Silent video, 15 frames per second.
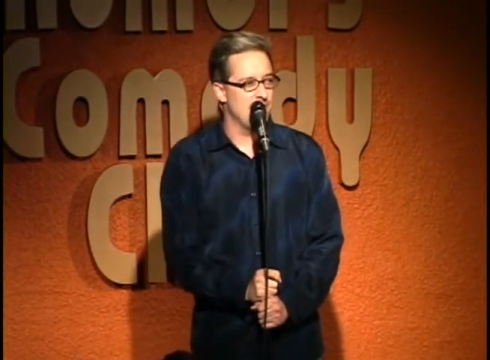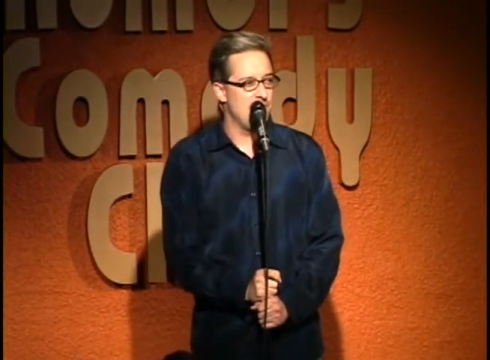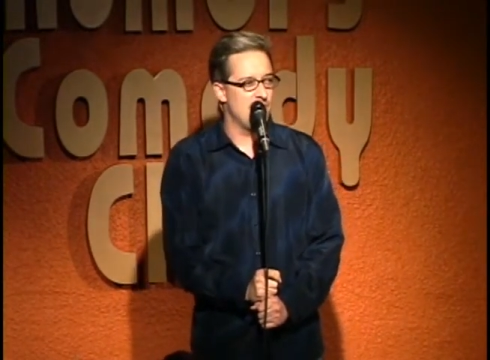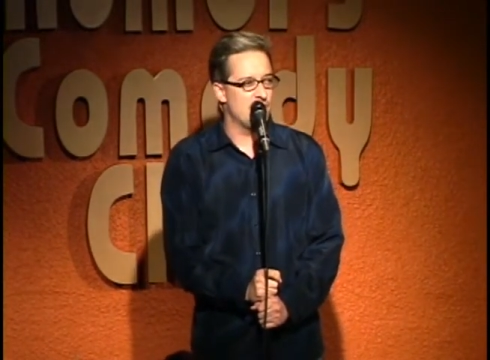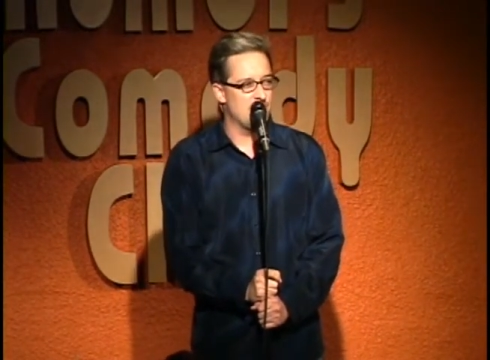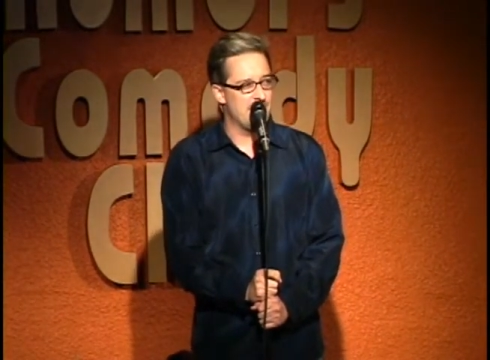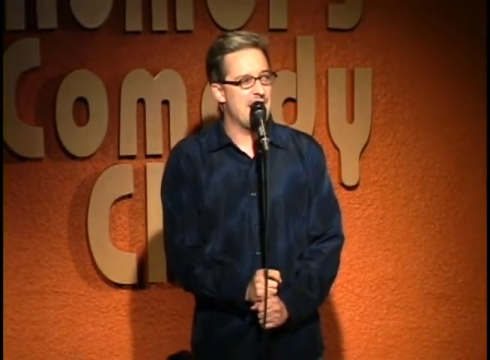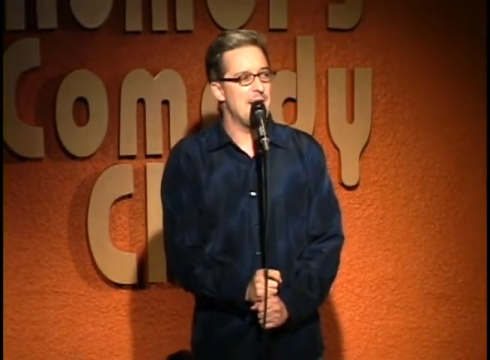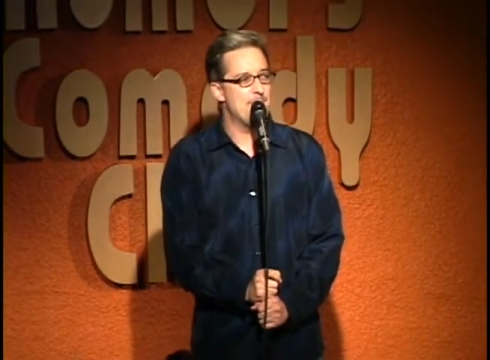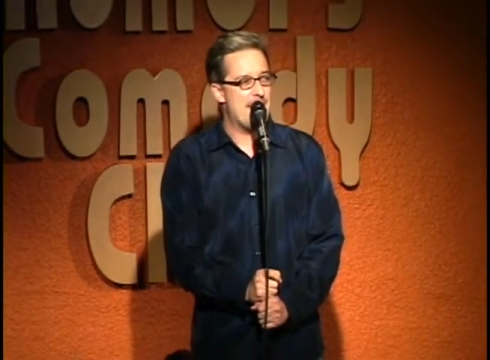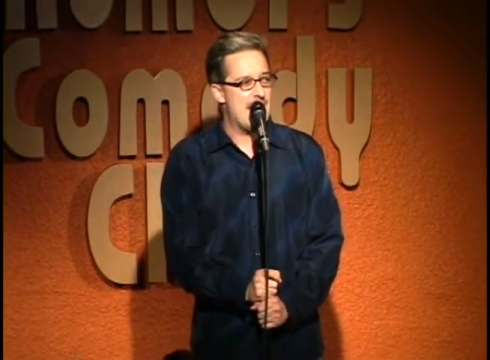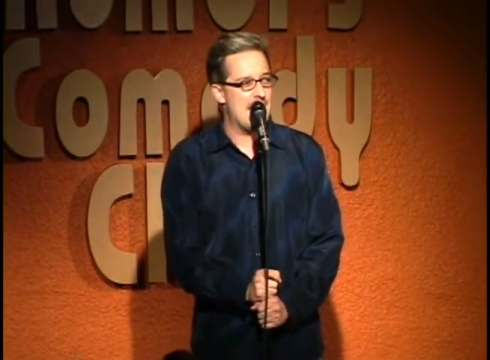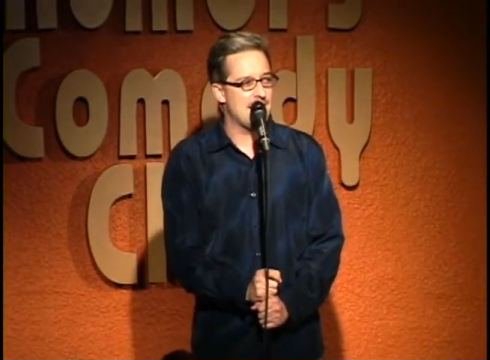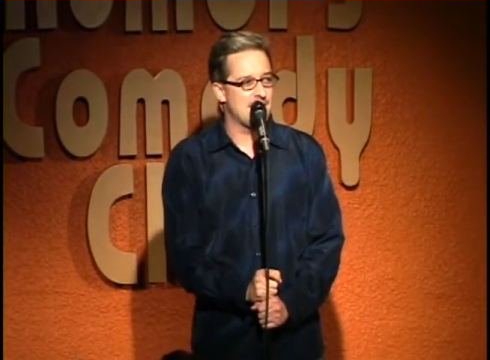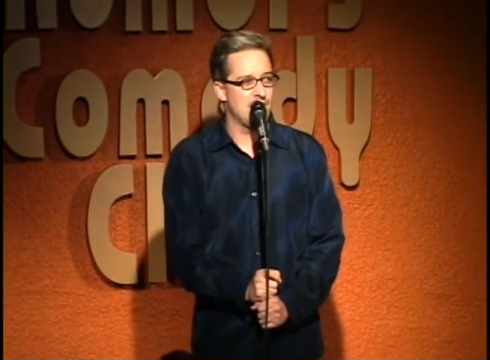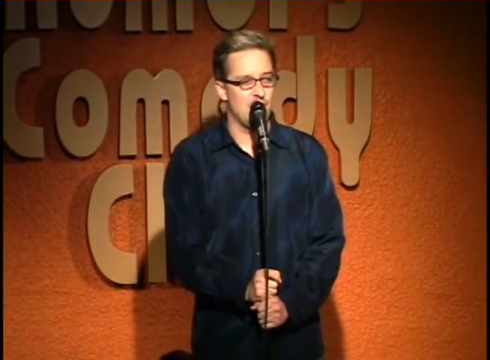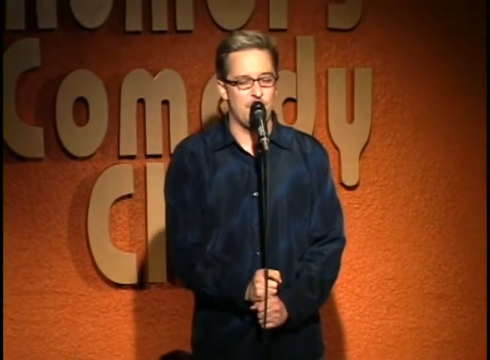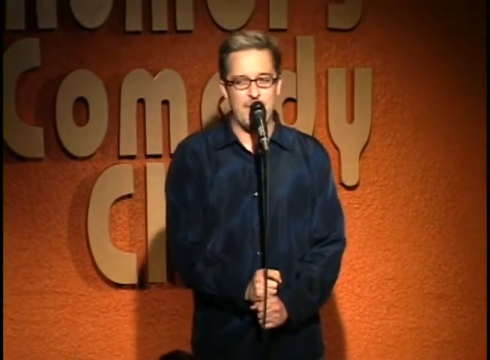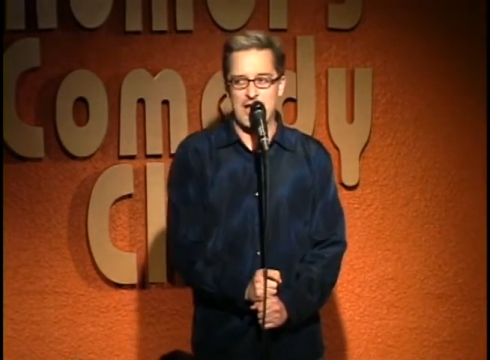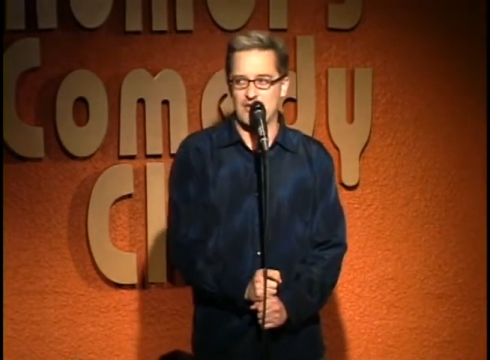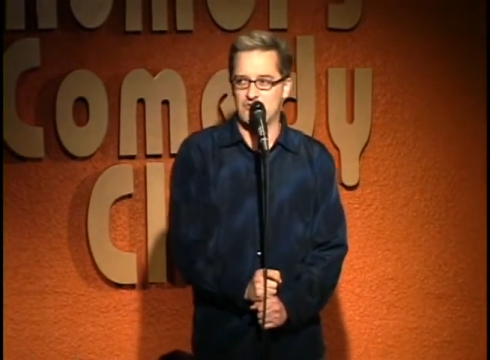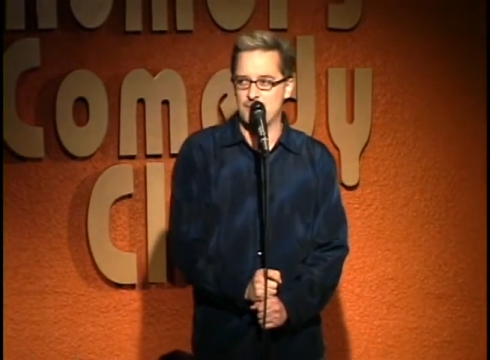It means I'm laid back, a
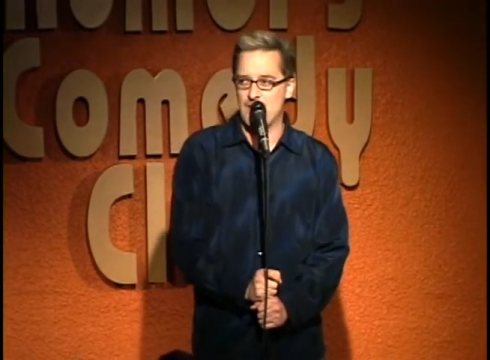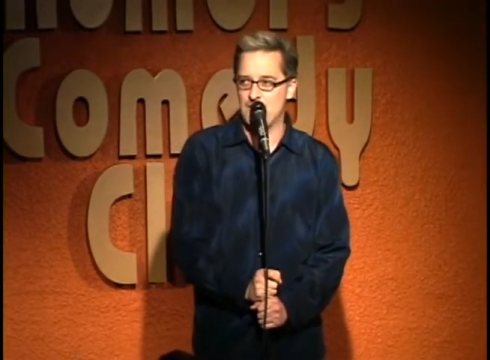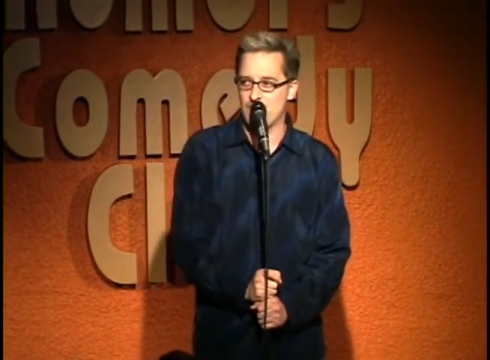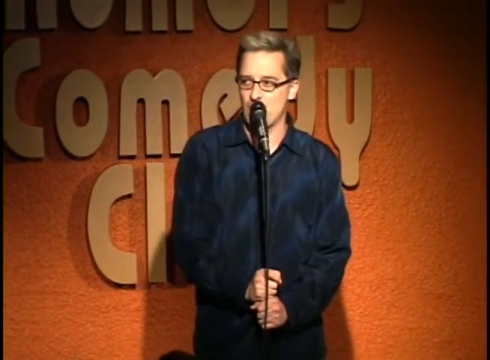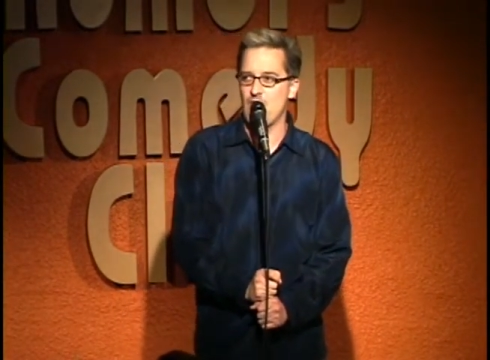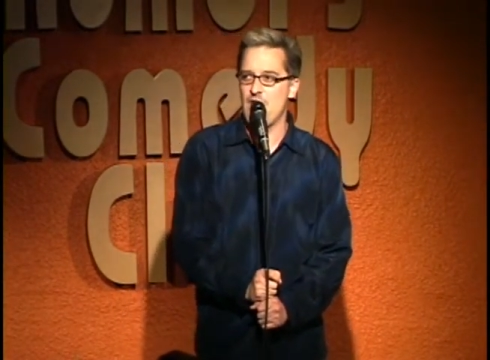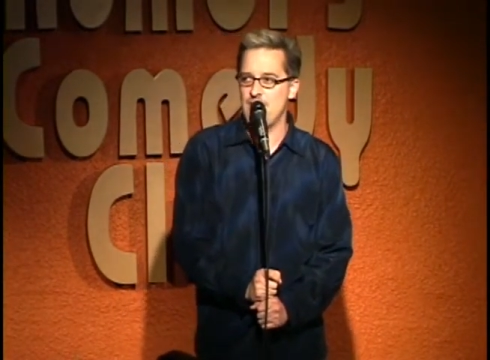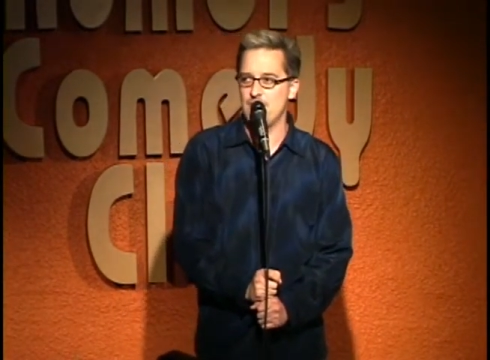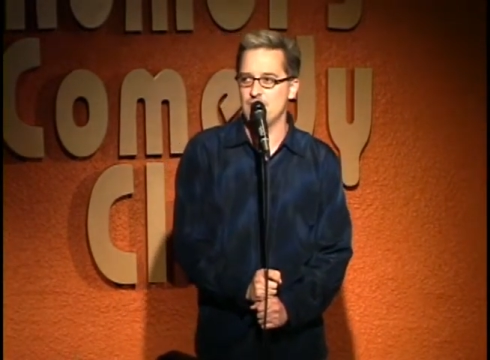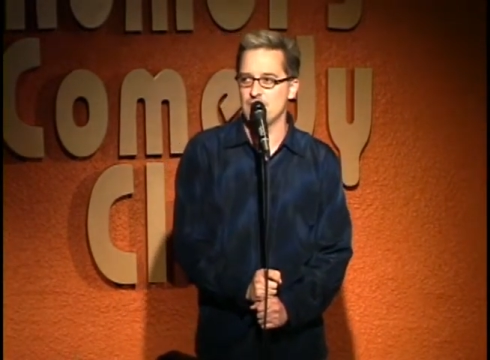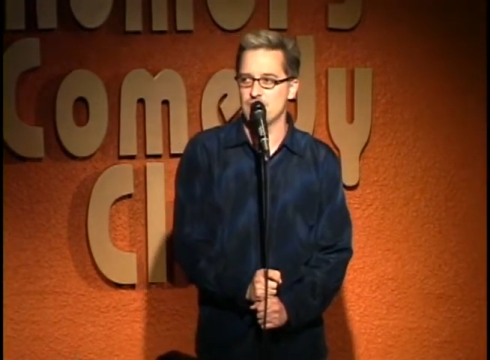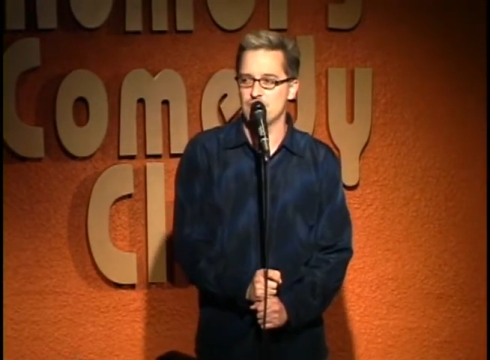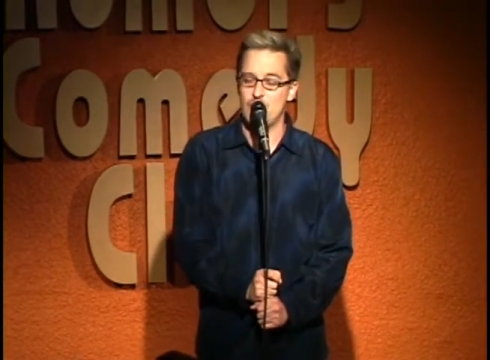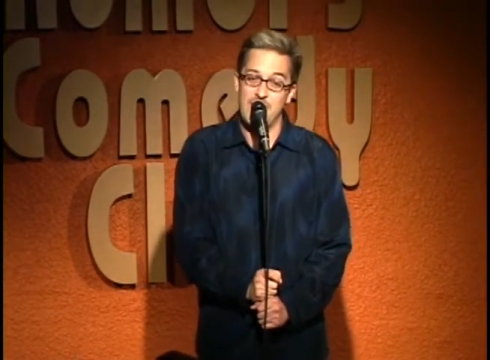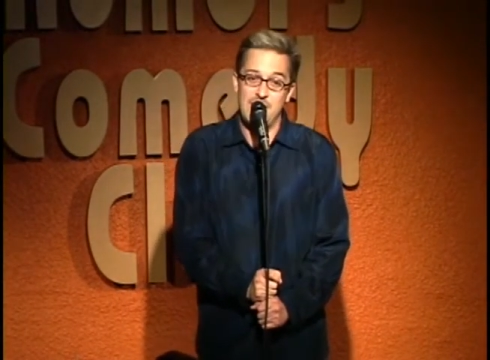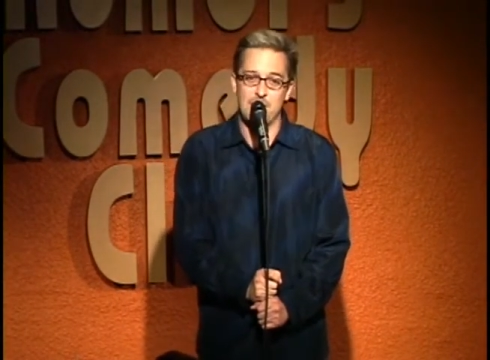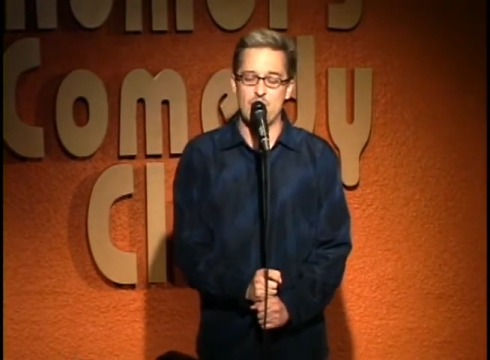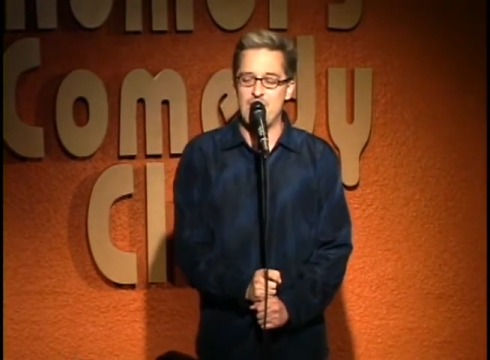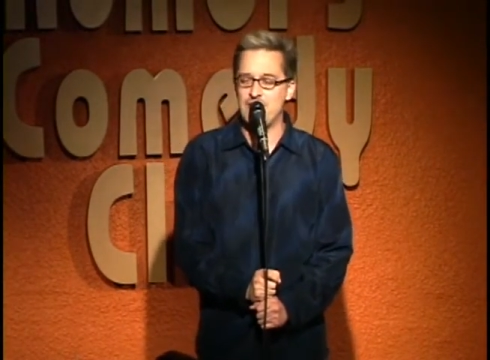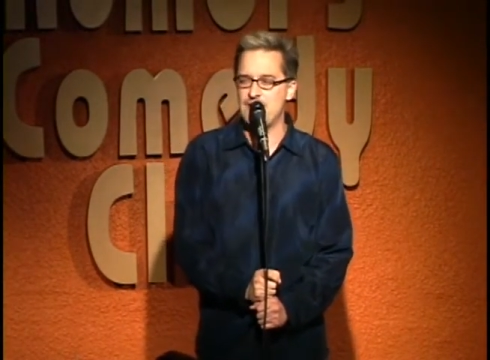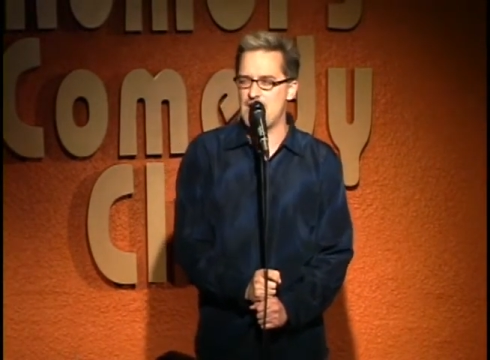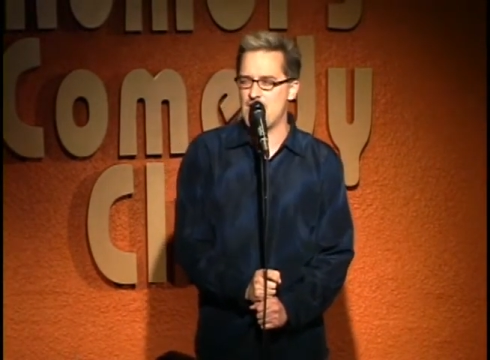little past my prime, and ready to
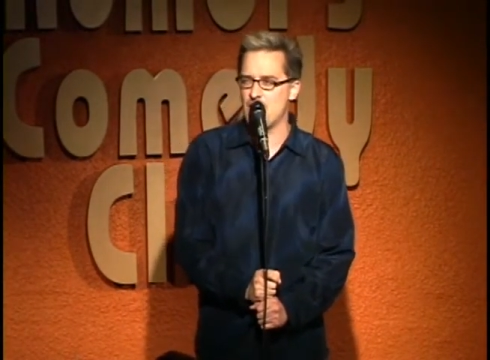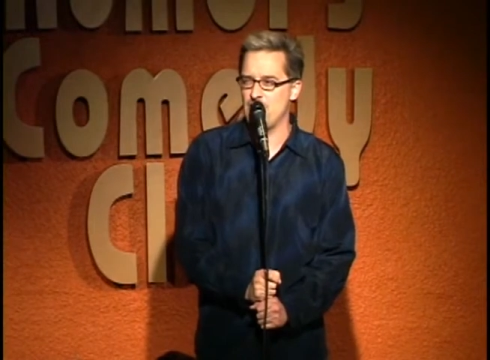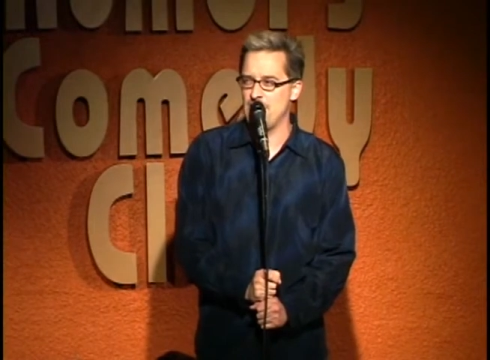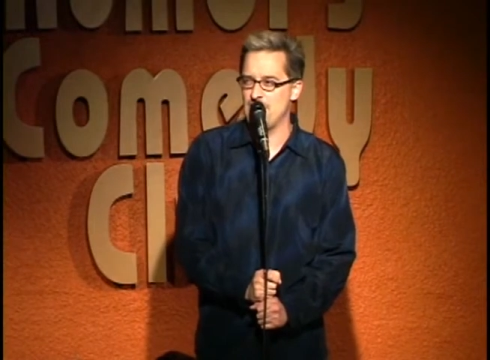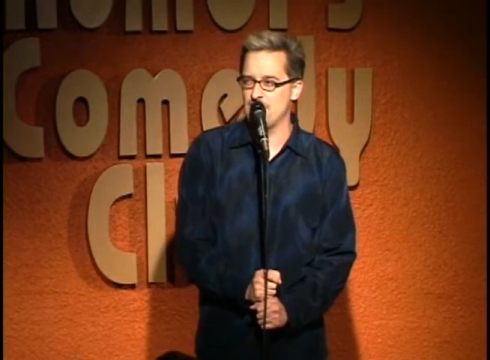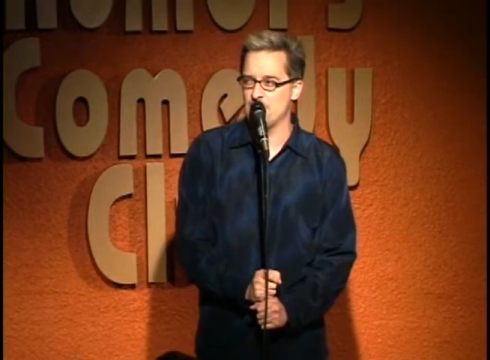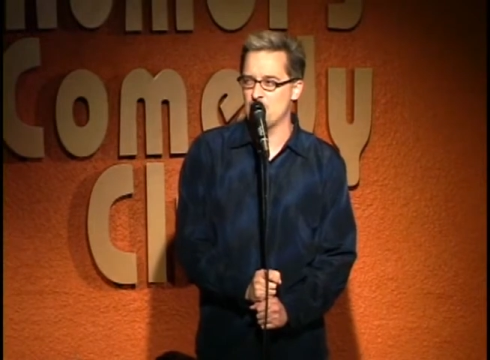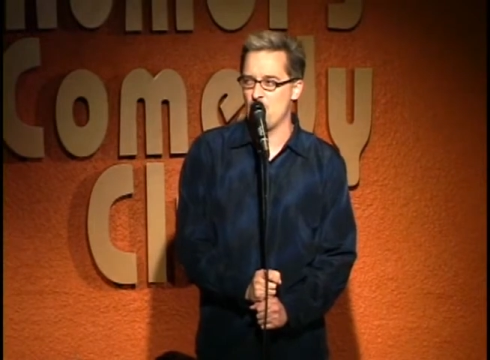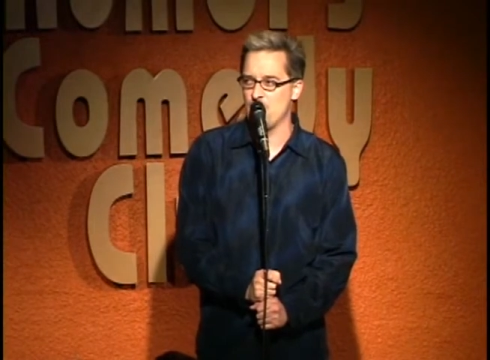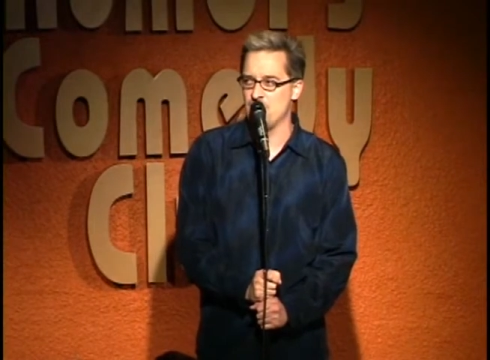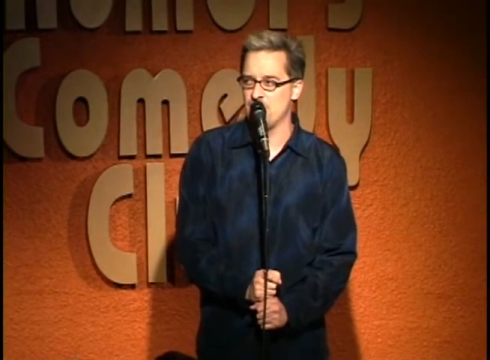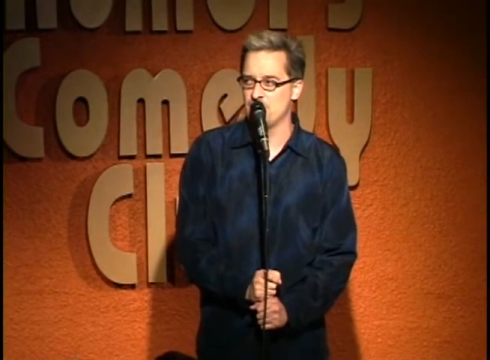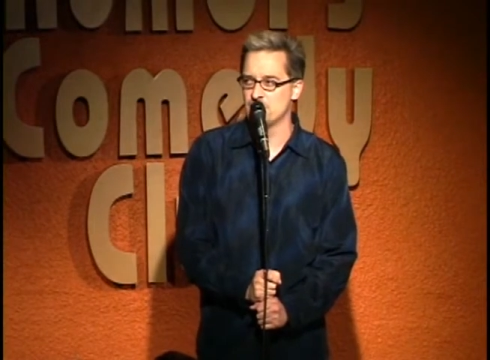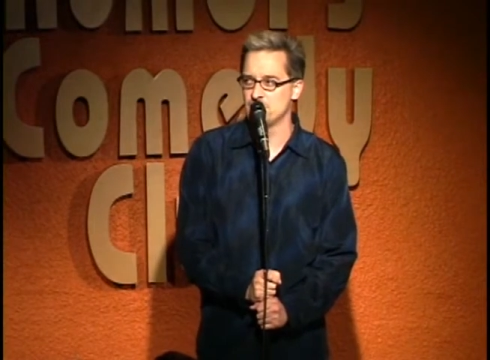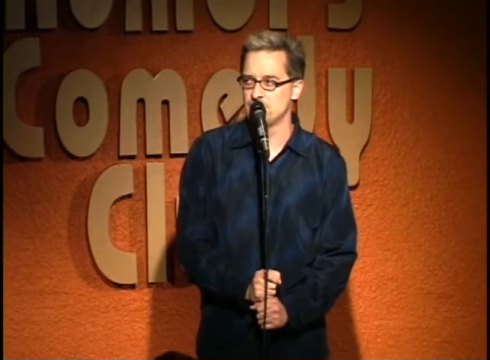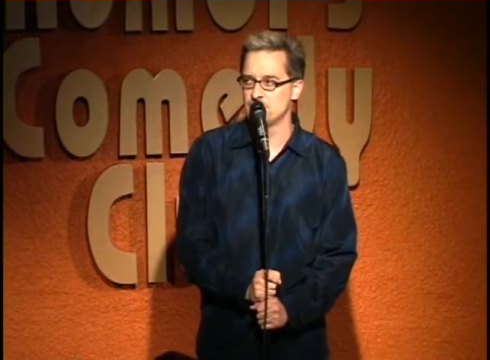break down in a given moment.